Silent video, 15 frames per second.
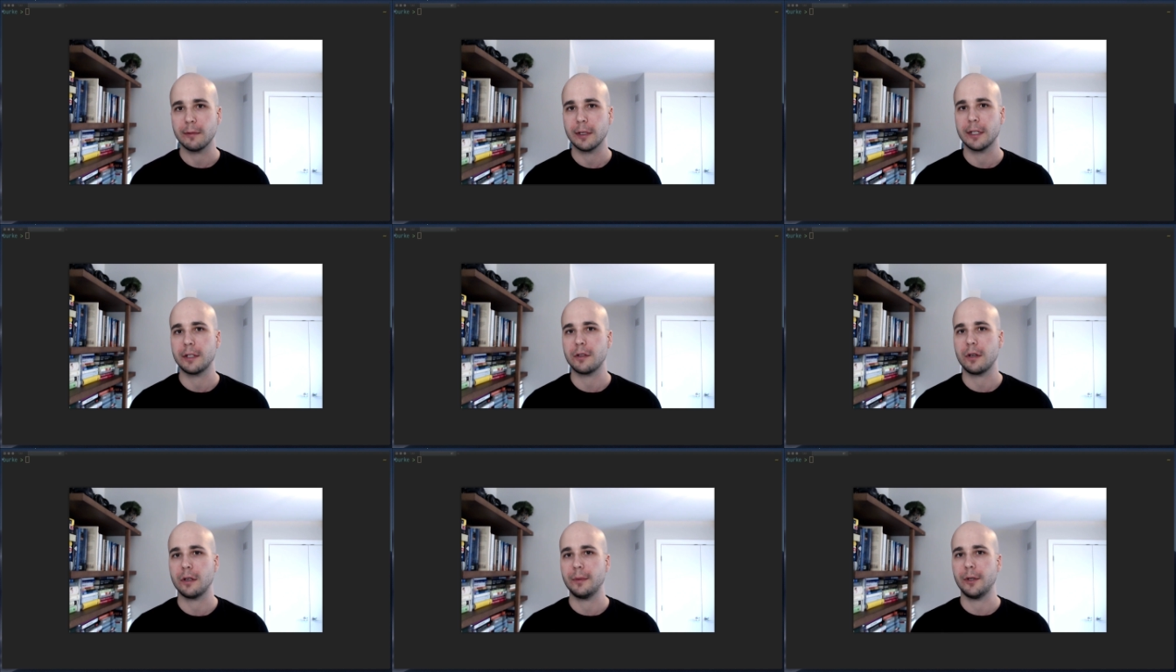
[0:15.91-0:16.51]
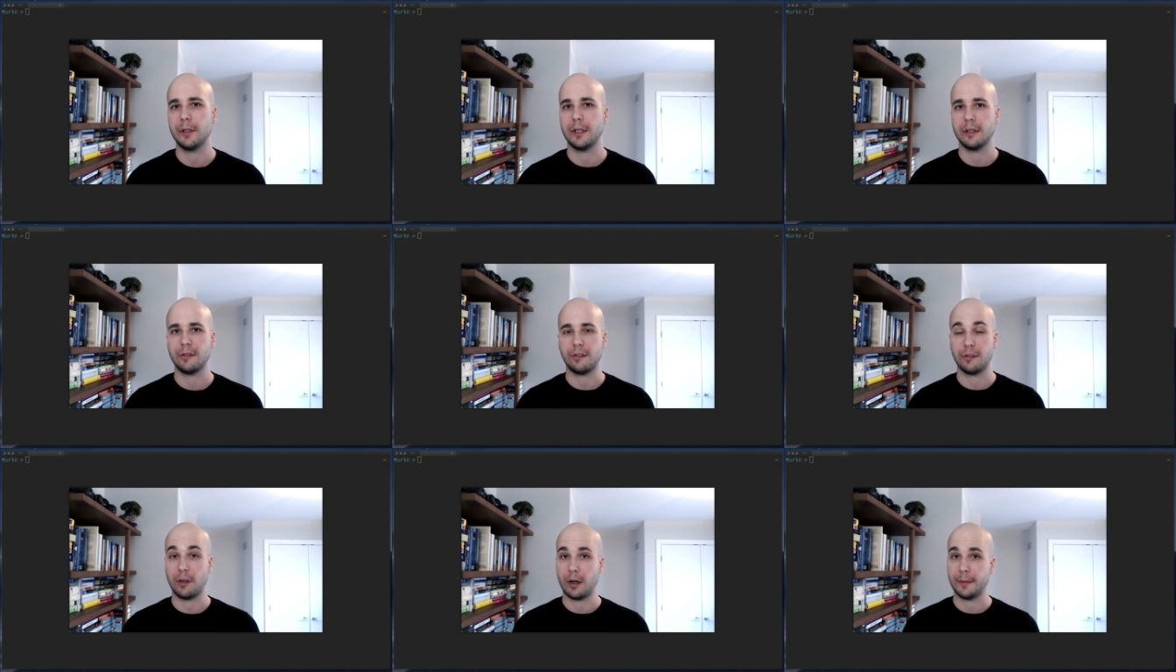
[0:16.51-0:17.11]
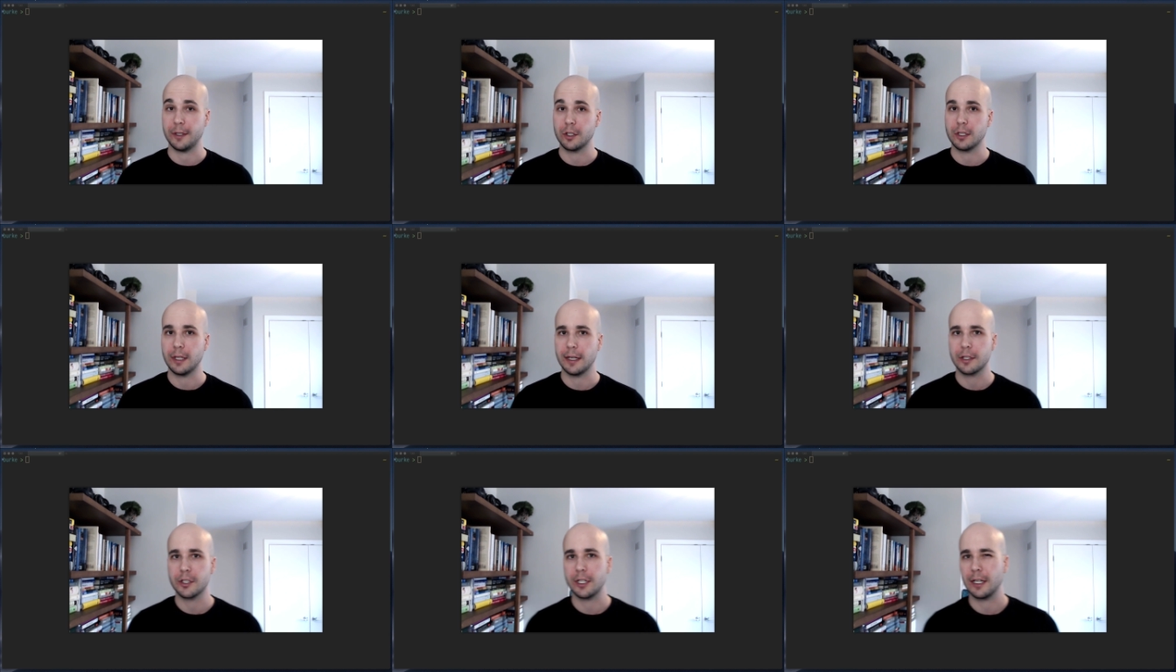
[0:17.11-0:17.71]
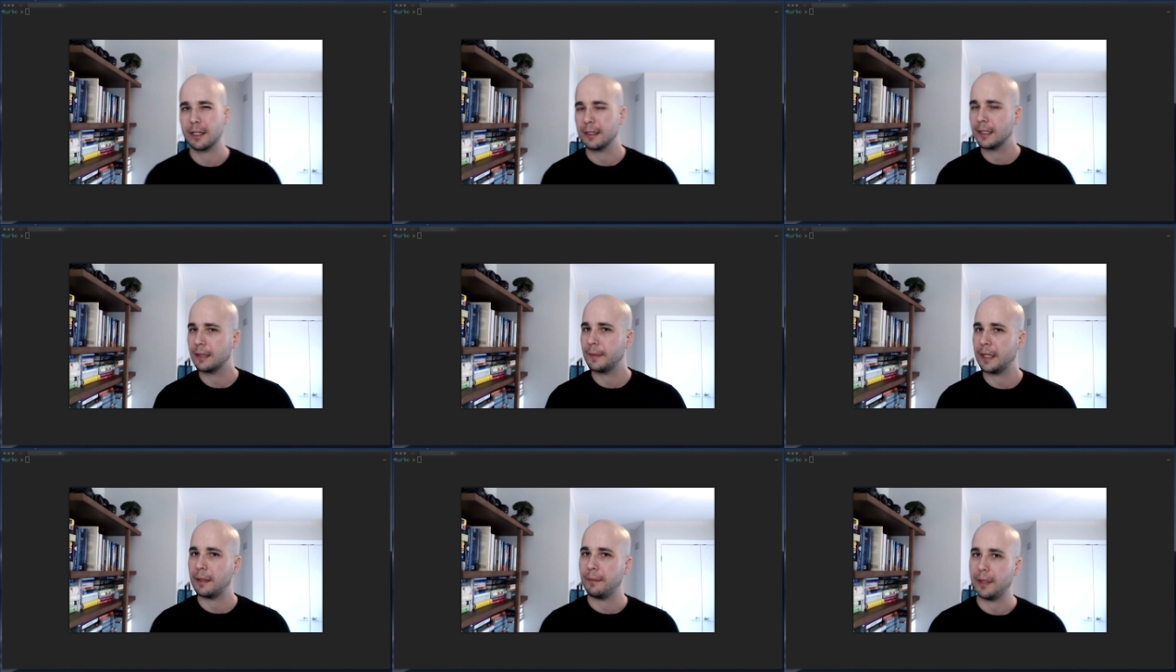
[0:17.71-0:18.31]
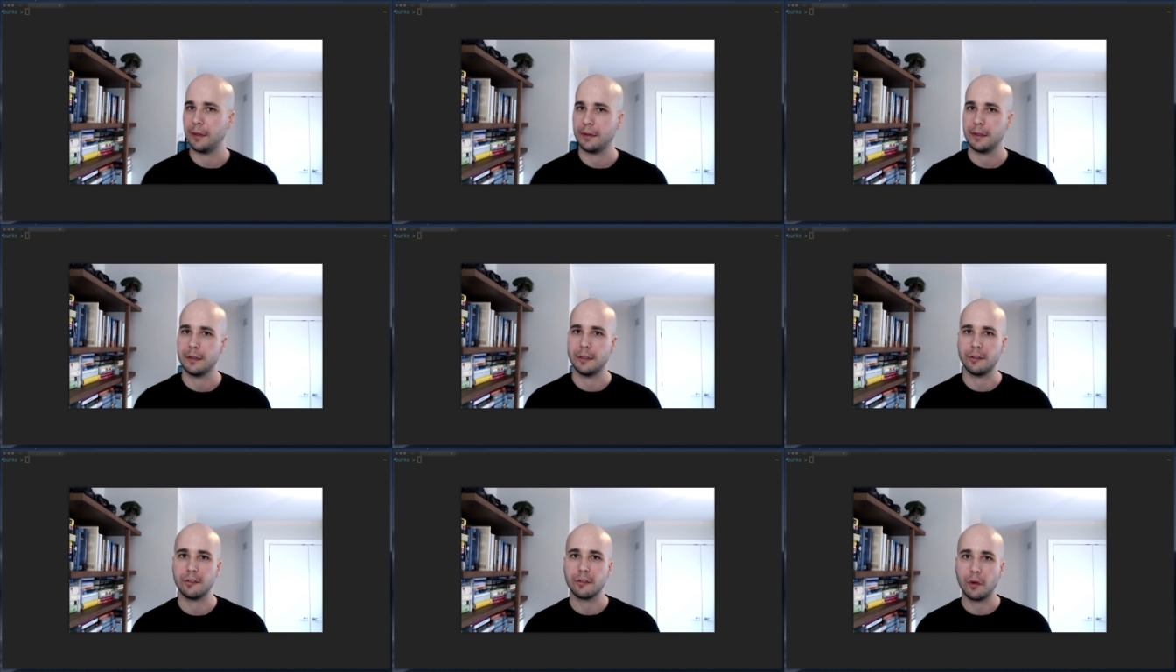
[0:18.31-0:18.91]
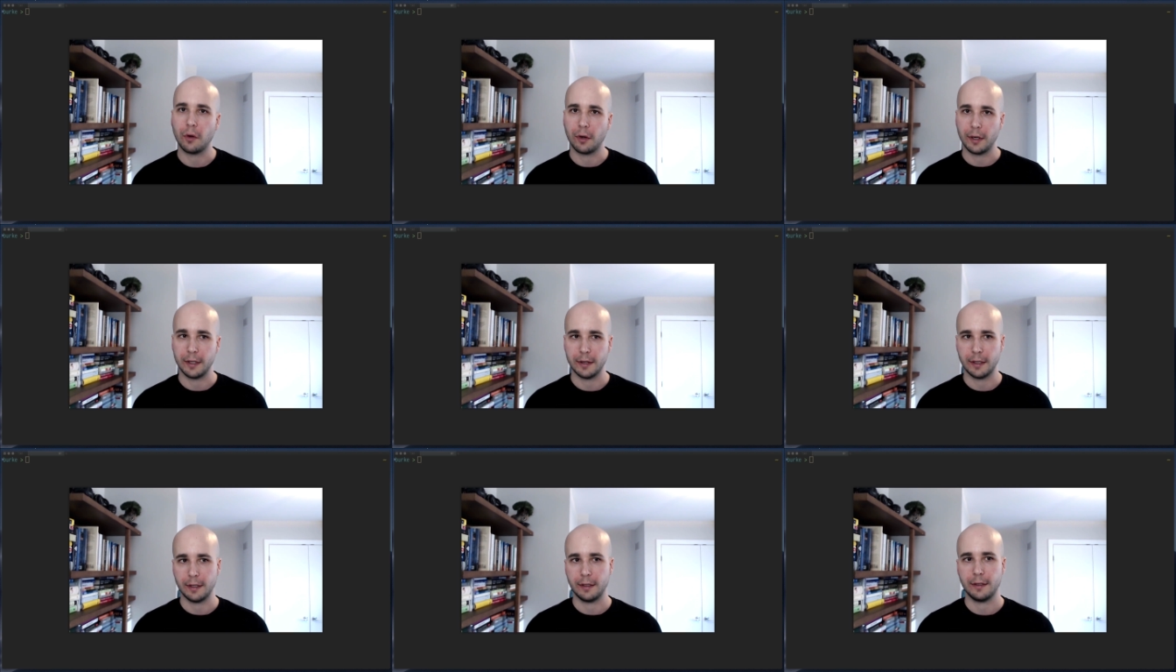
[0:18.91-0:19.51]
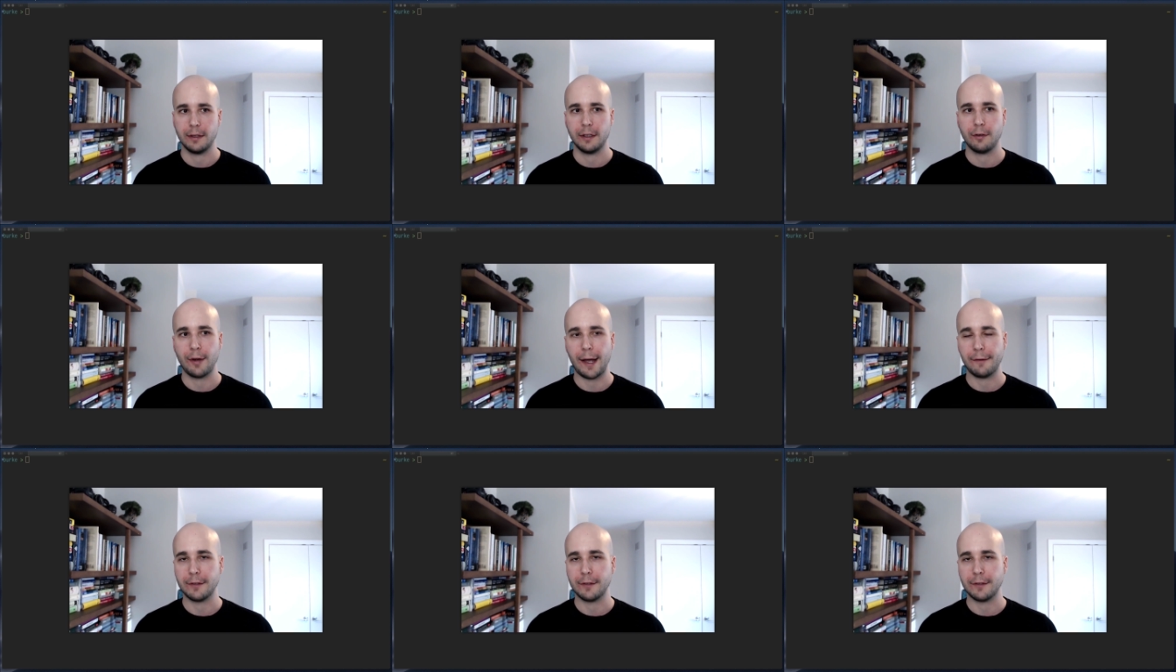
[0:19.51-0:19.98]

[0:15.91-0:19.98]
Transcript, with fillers: We're going to talk about Nix's garbage collection and a little bit about the store and the, the graph